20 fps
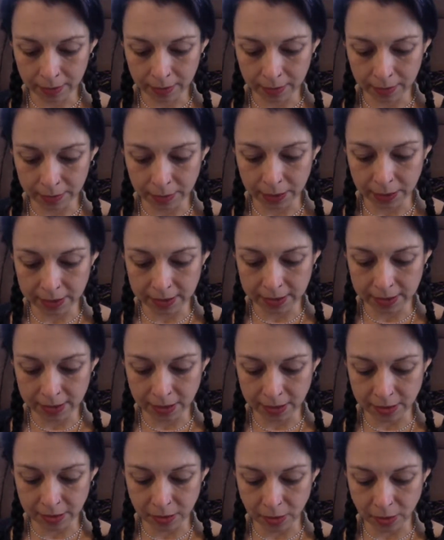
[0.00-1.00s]
Because it's
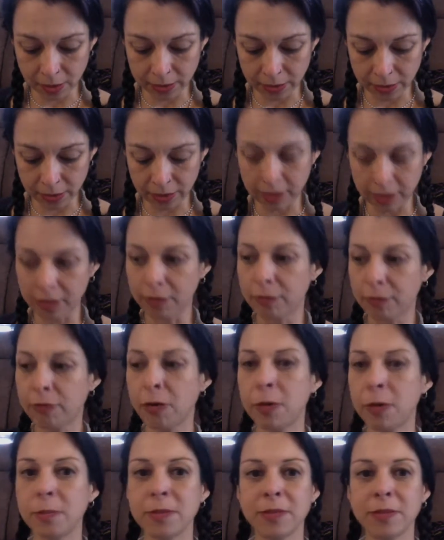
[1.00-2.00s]
also alternative
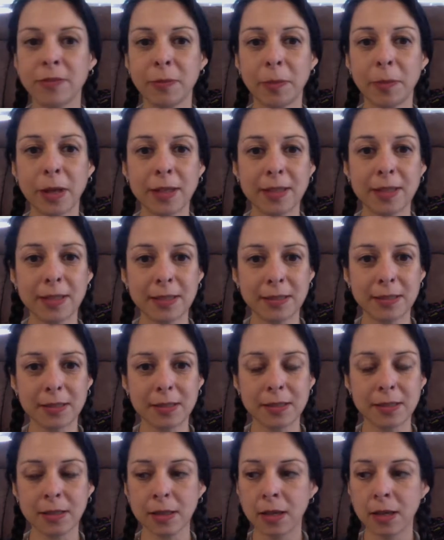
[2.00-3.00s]
forms of
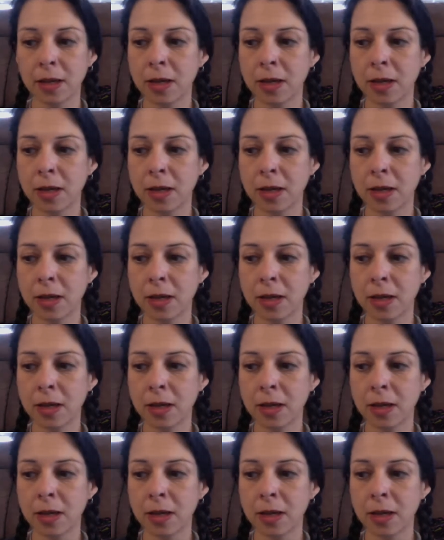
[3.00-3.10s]
abundance.